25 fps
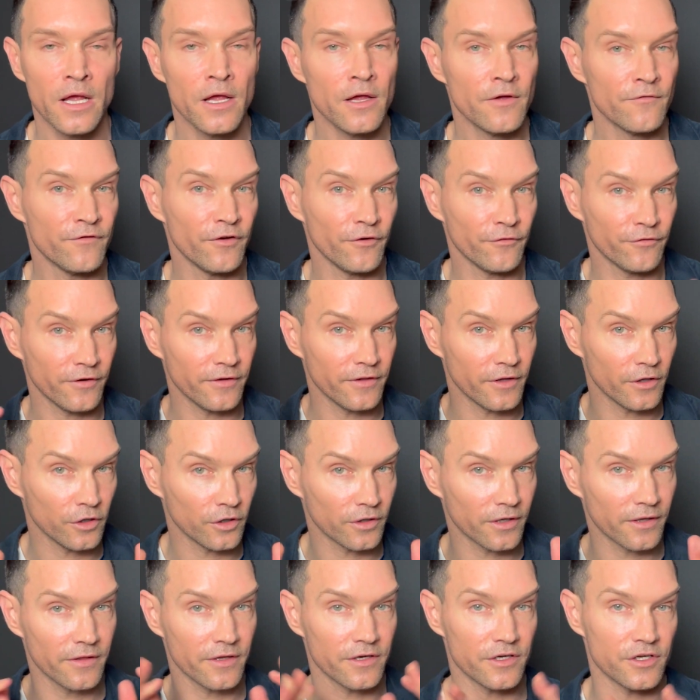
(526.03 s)
Feel free to
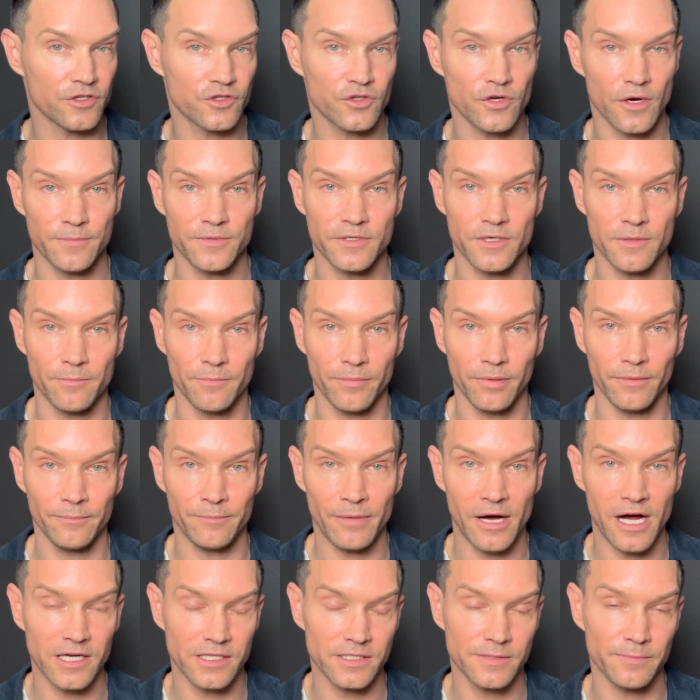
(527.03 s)
look in the description
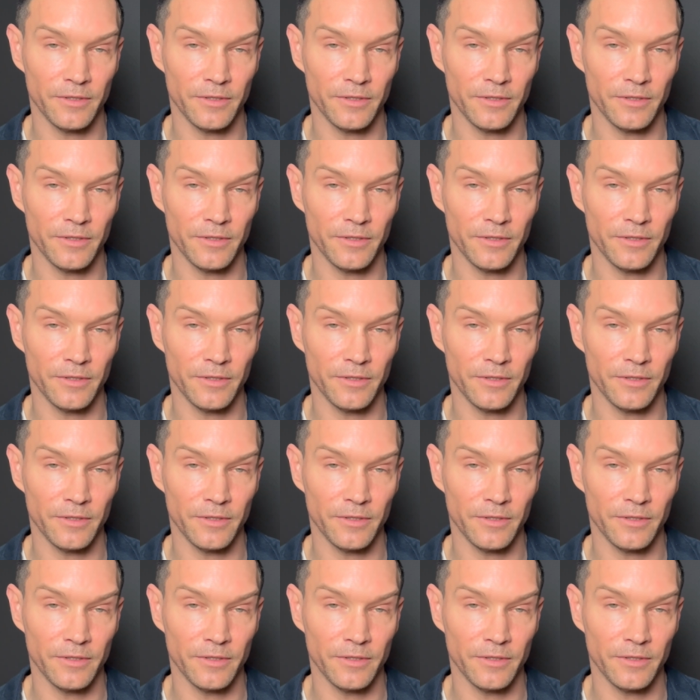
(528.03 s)
box